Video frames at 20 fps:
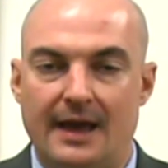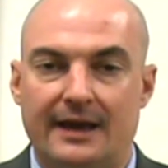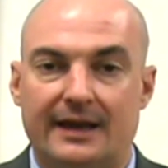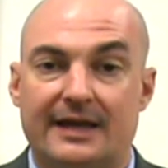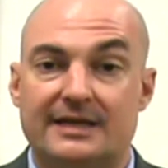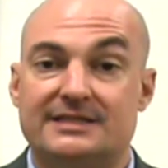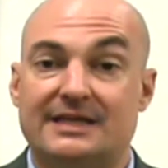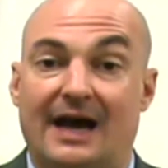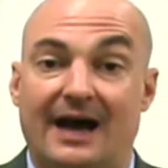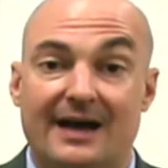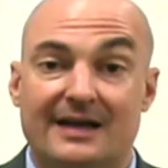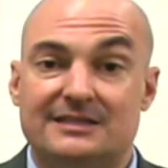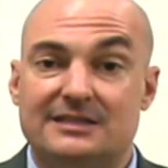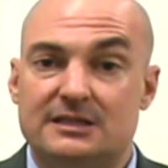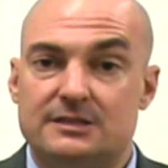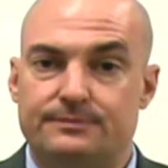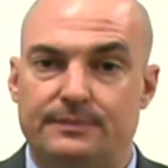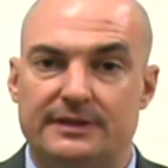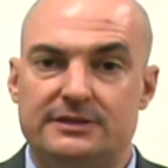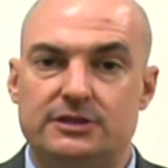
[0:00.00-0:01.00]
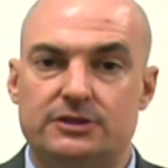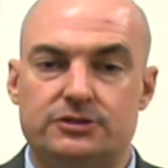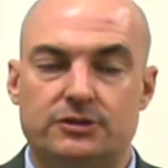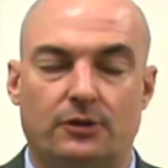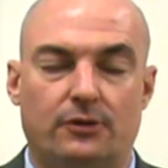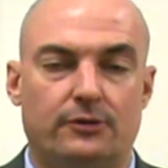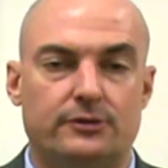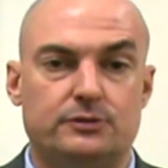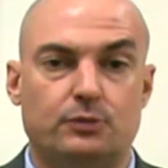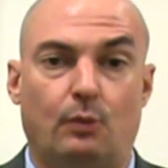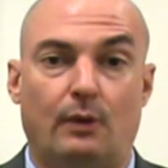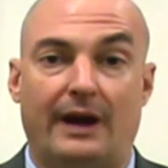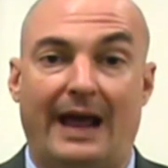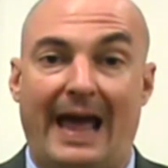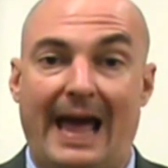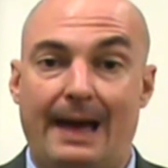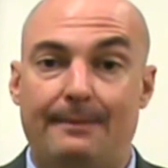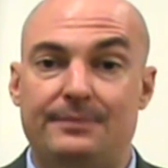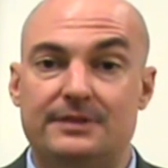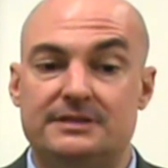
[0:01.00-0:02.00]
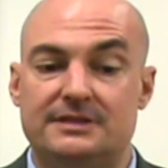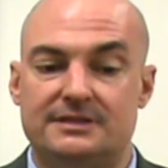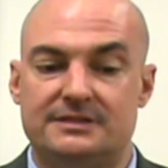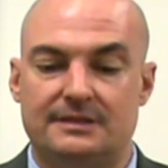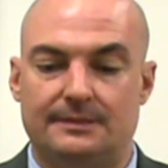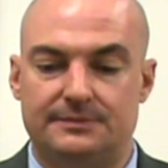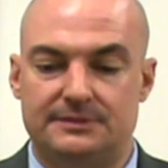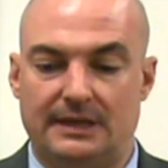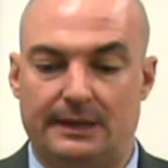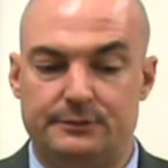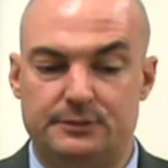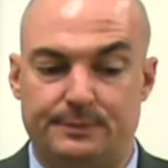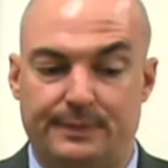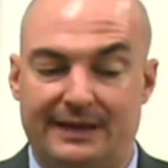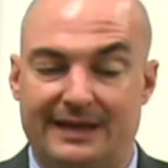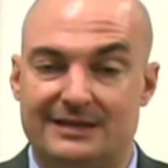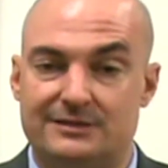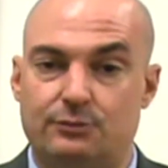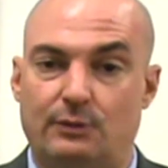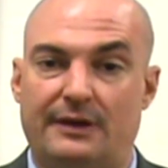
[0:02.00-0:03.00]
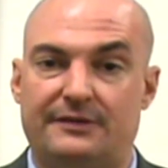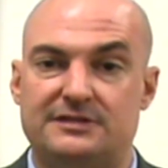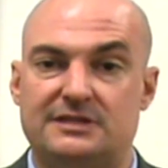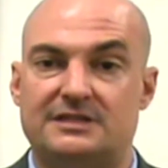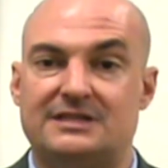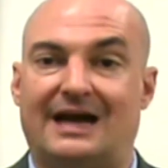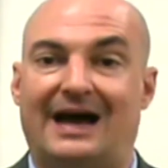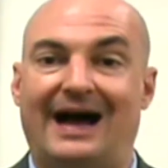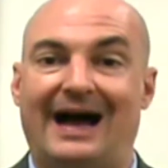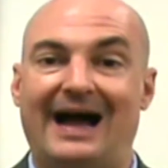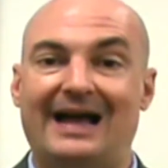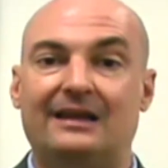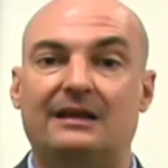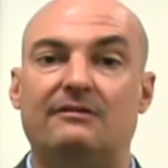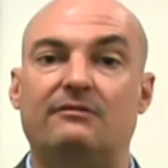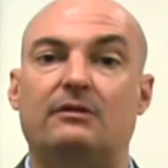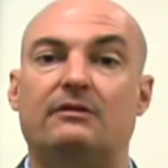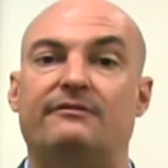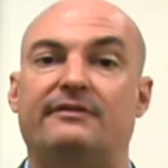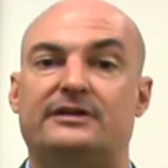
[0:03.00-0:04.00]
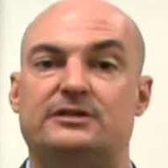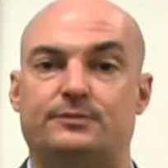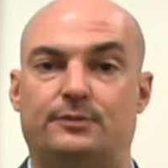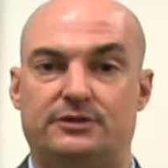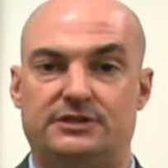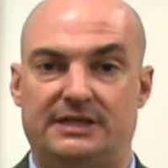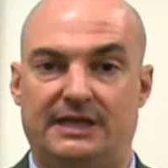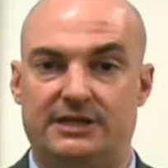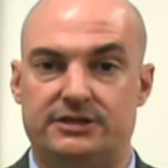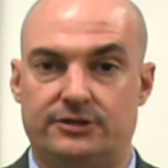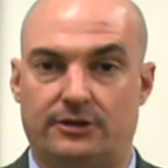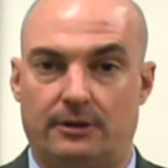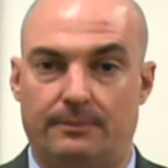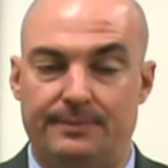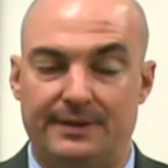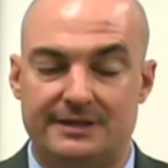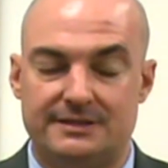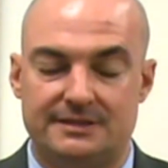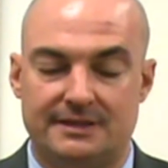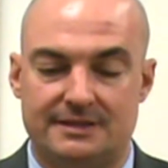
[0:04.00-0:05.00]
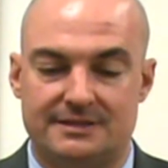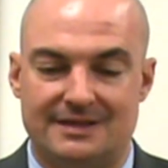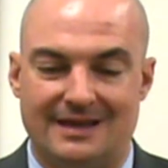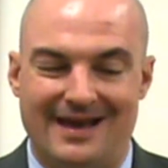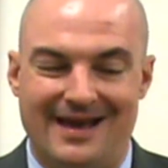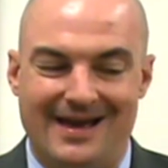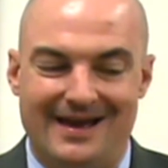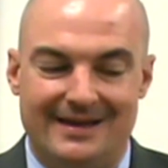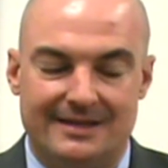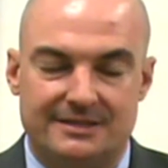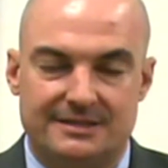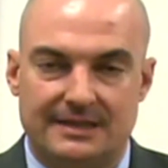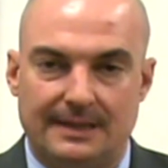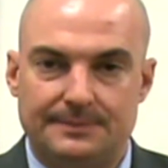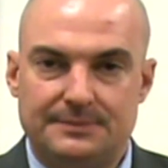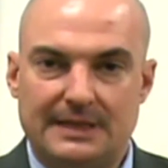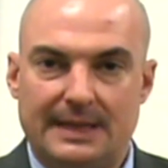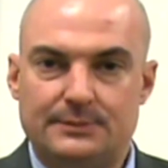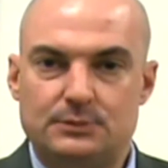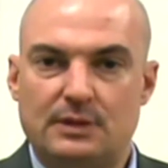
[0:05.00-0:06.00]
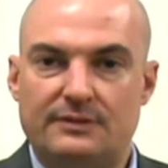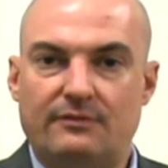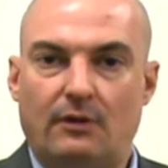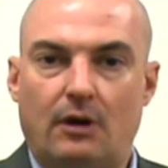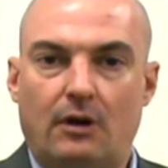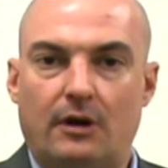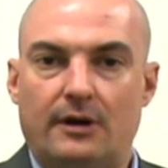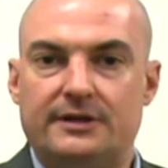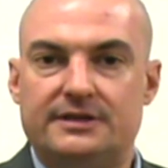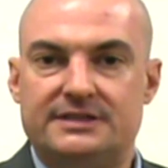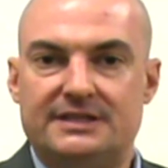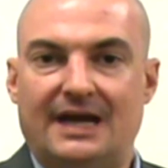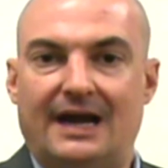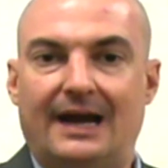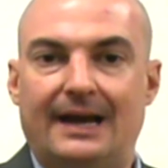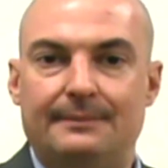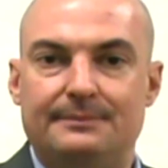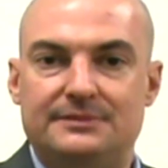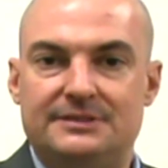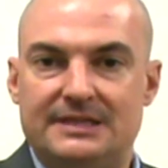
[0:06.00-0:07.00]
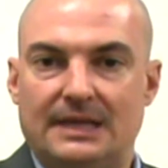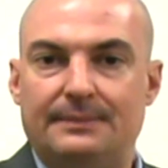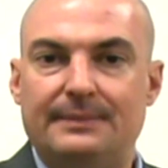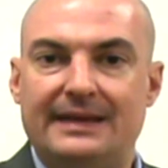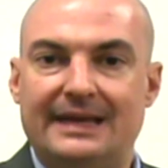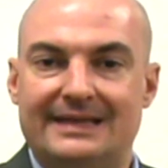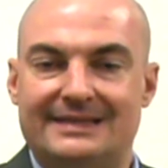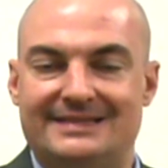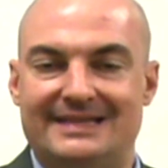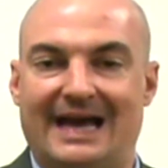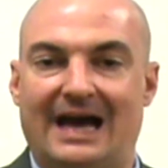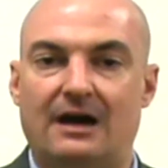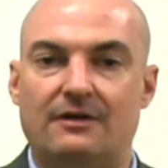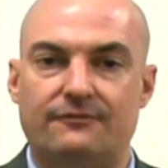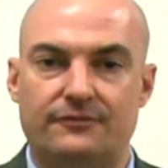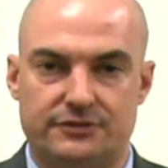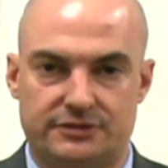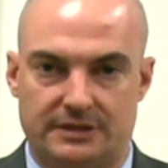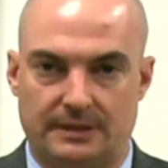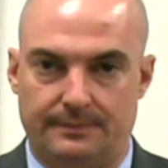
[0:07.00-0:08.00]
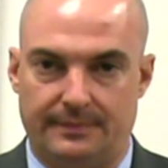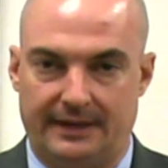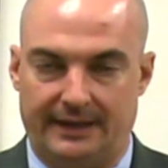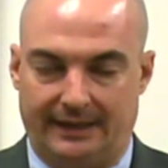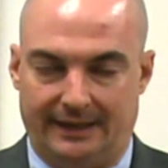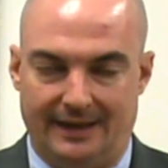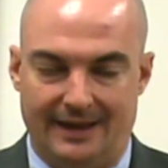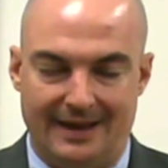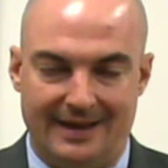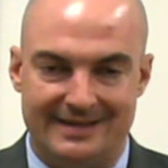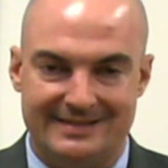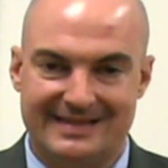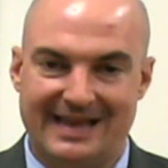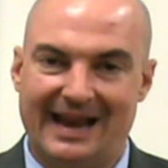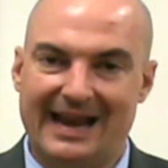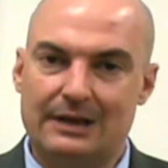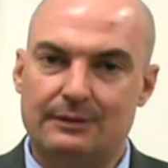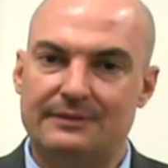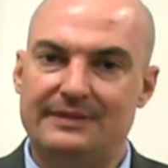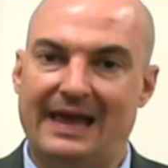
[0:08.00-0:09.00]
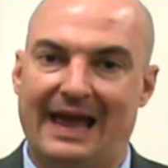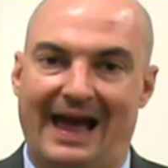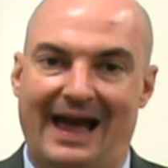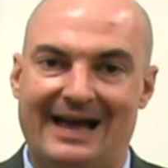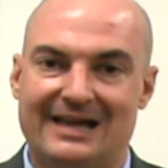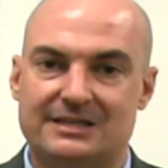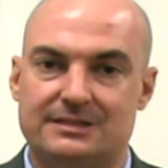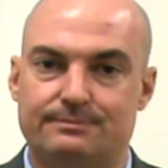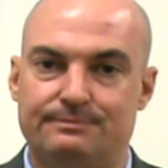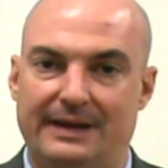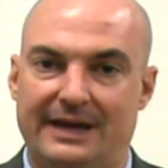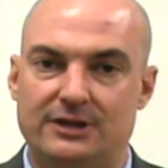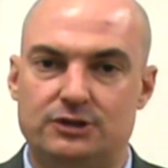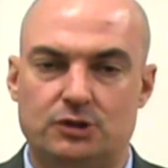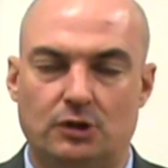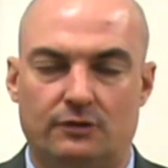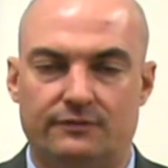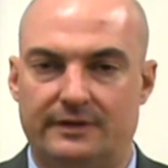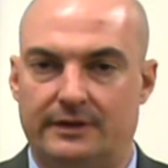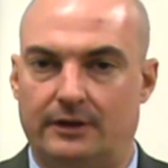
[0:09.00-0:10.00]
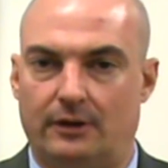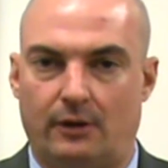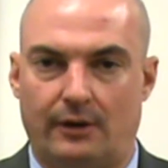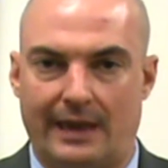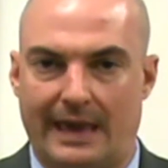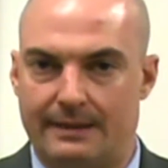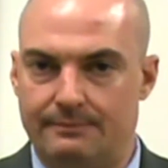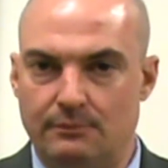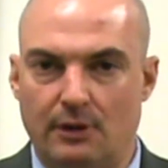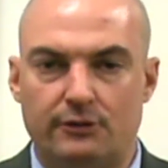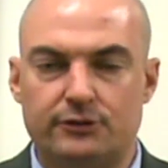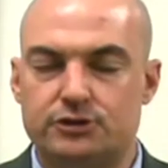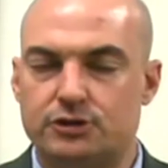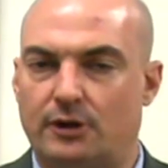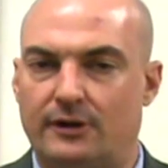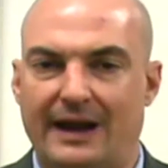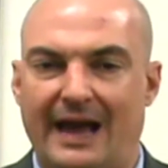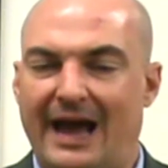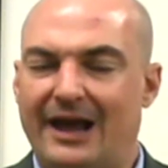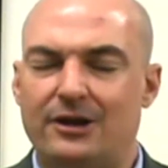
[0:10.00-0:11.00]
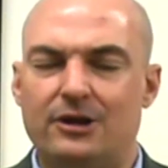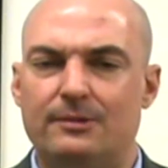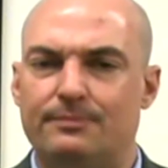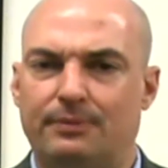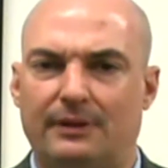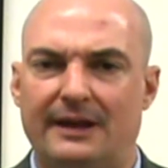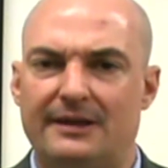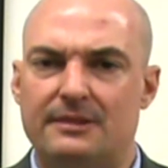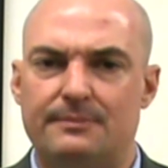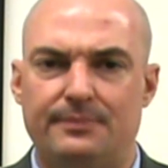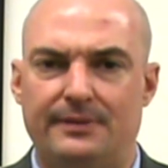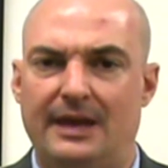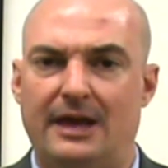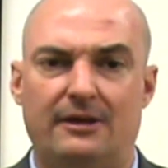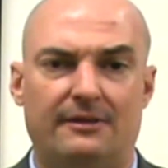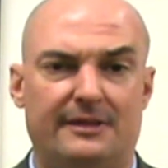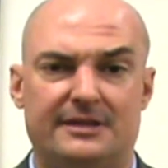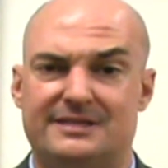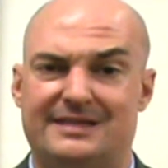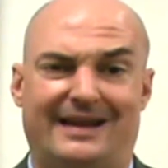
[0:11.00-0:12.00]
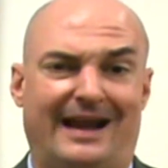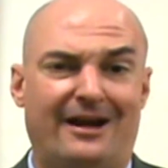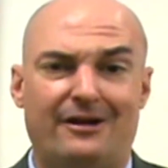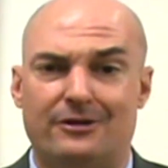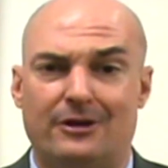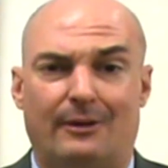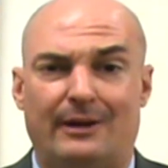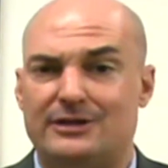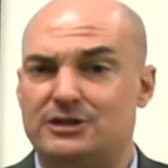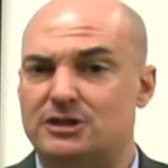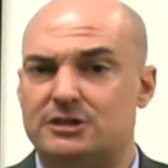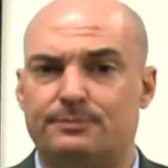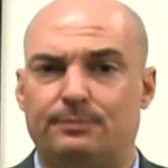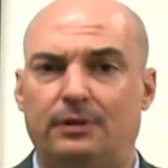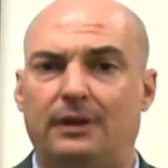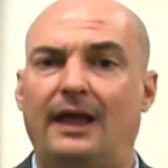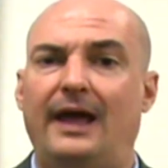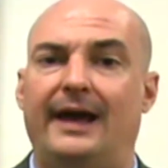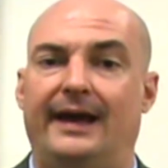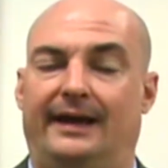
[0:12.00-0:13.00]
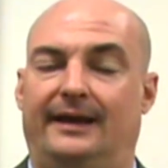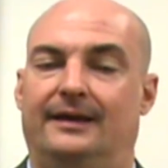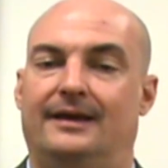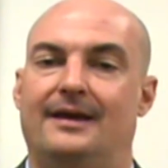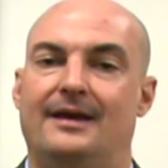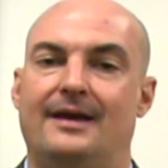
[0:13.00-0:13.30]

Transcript: Because us as business owners, what happens is sometimes, because we have such a high level of expertise in our business, sometimes we have a hard time dumbing it down for somebody. It's kind of like when they asked Beethoven and Mozart, how do you play the piano? They said, I don't know, I just play.